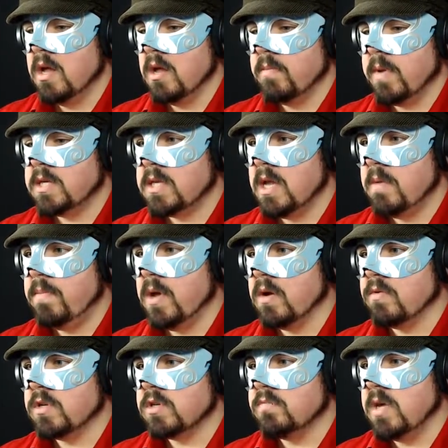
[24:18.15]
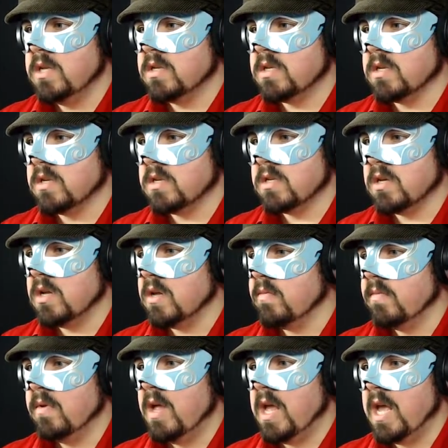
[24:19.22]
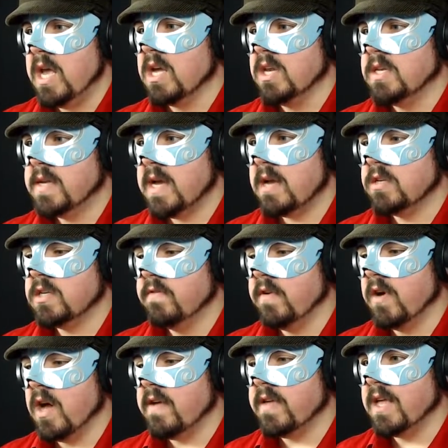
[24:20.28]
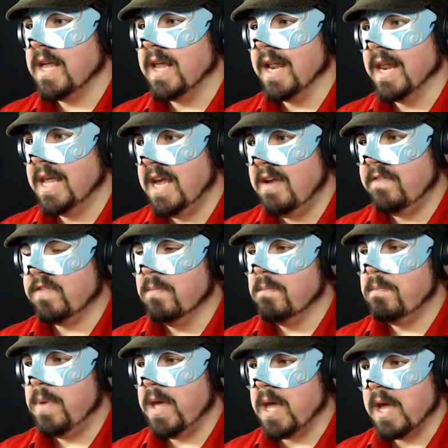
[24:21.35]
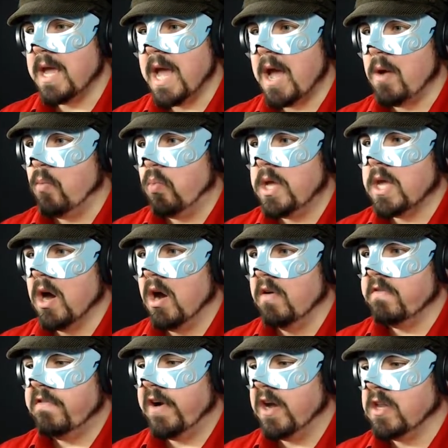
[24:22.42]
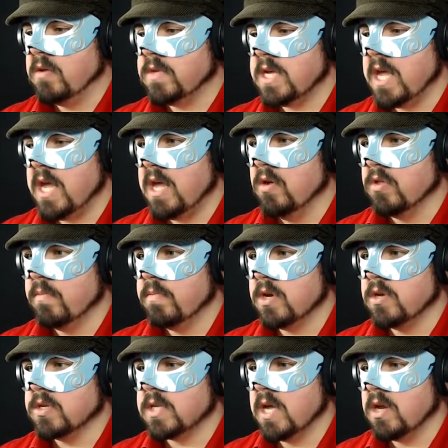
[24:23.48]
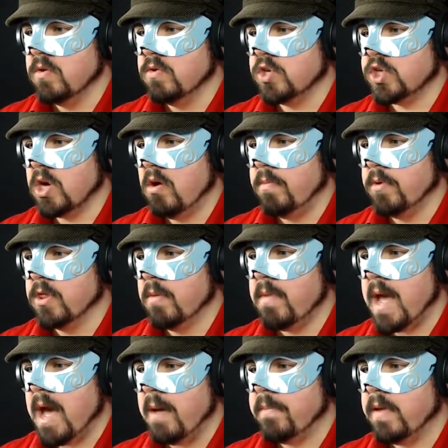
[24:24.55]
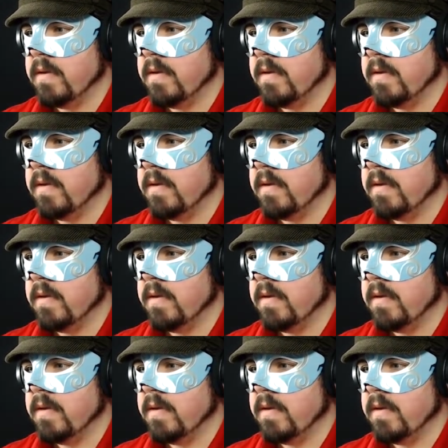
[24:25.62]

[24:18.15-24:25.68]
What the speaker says: basically a perk which means that he can down a survivor, leave them be, and we can't find them to heal them because they don't show up on the map.